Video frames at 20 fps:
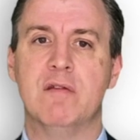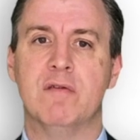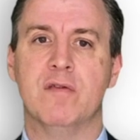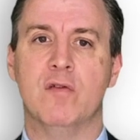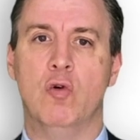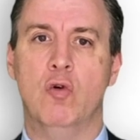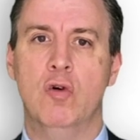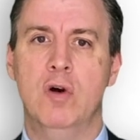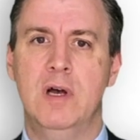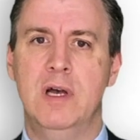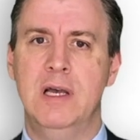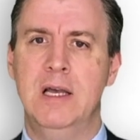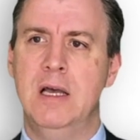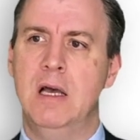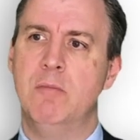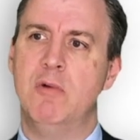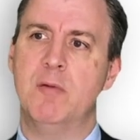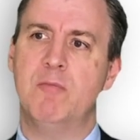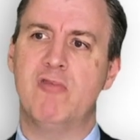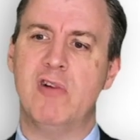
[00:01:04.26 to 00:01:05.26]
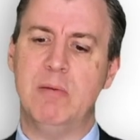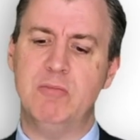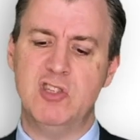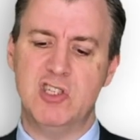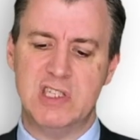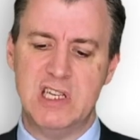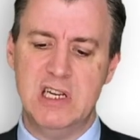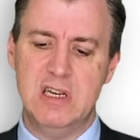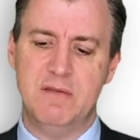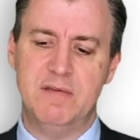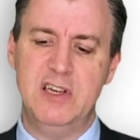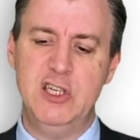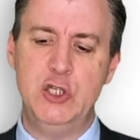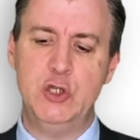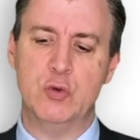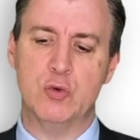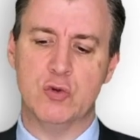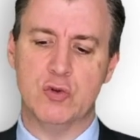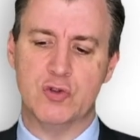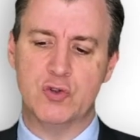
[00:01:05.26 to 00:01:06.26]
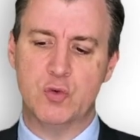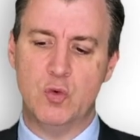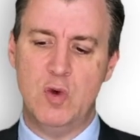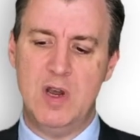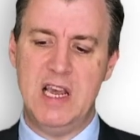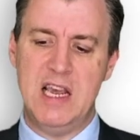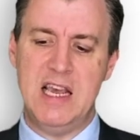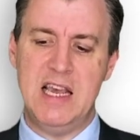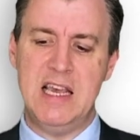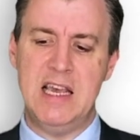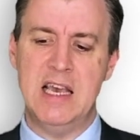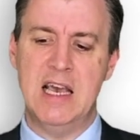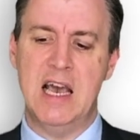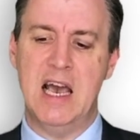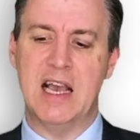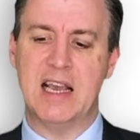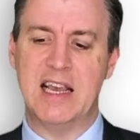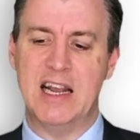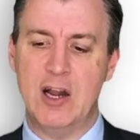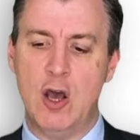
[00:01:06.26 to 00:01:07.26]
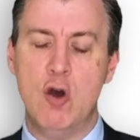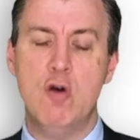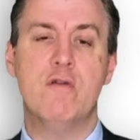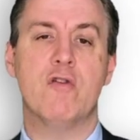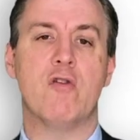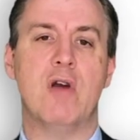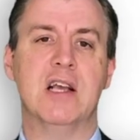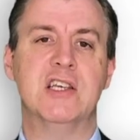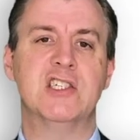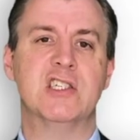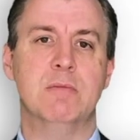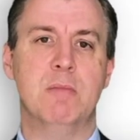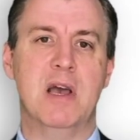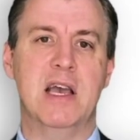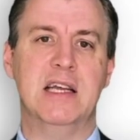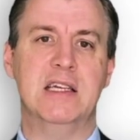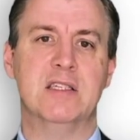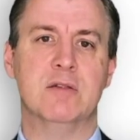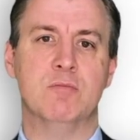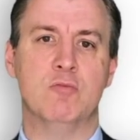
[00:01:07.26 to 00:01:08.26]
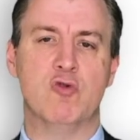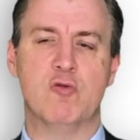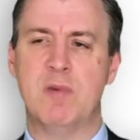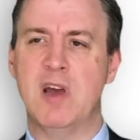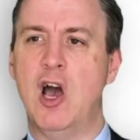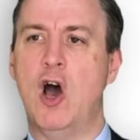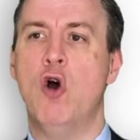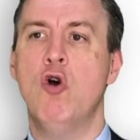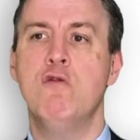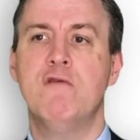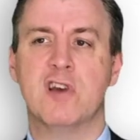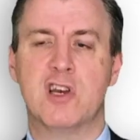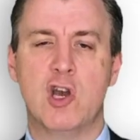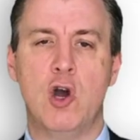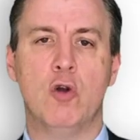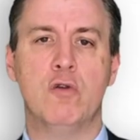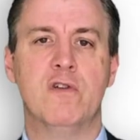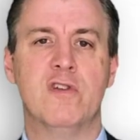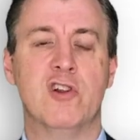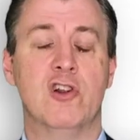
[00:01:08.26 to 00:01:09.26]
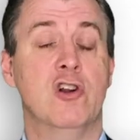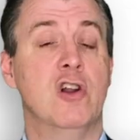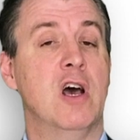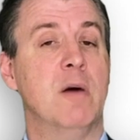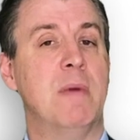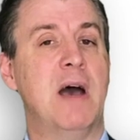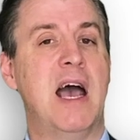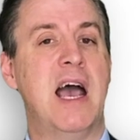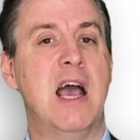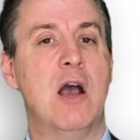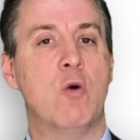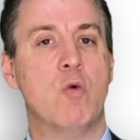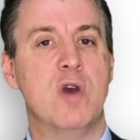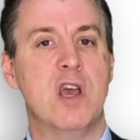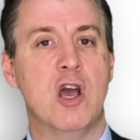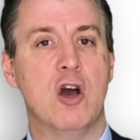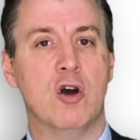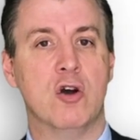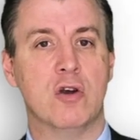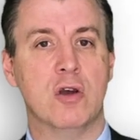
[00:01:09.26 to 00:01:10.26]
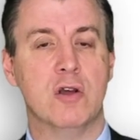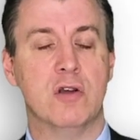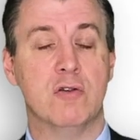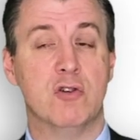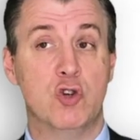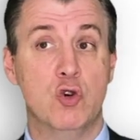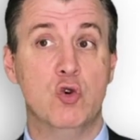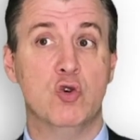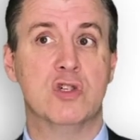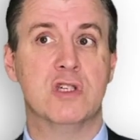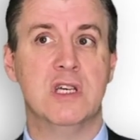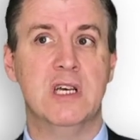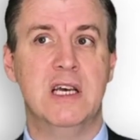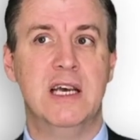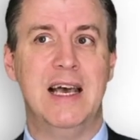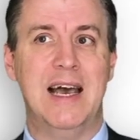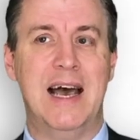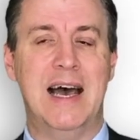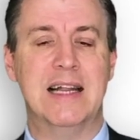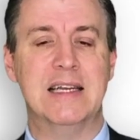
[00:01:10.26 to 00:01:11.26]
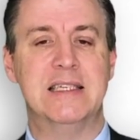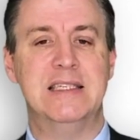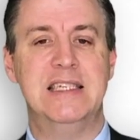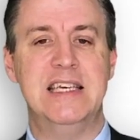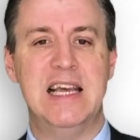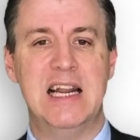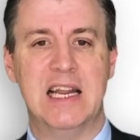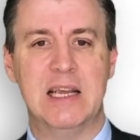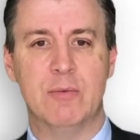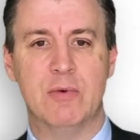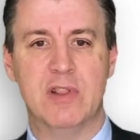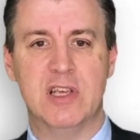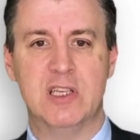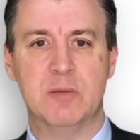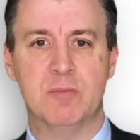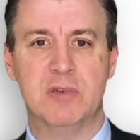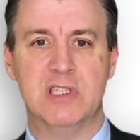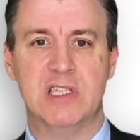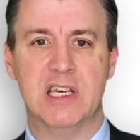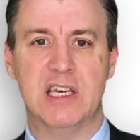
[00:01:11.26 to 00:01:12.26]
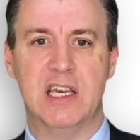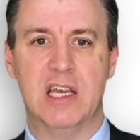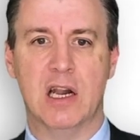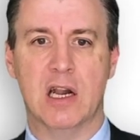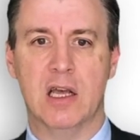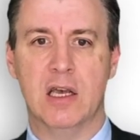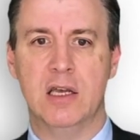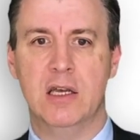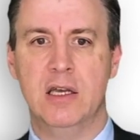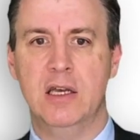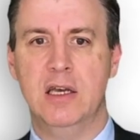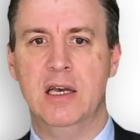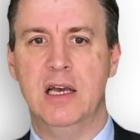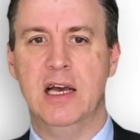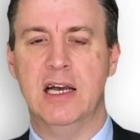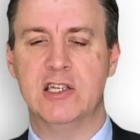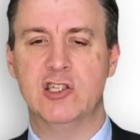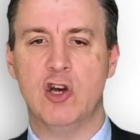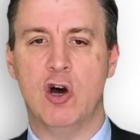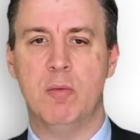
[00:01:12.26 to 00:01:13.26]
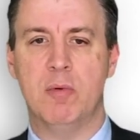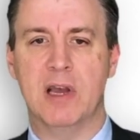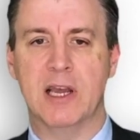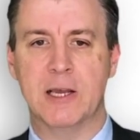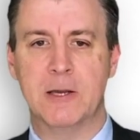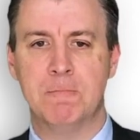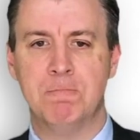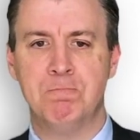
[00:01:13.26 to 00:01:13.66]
for. But perhaps as individuals we can overestimate, we're a bit overconfident about how we are good at dealing with this particular topic.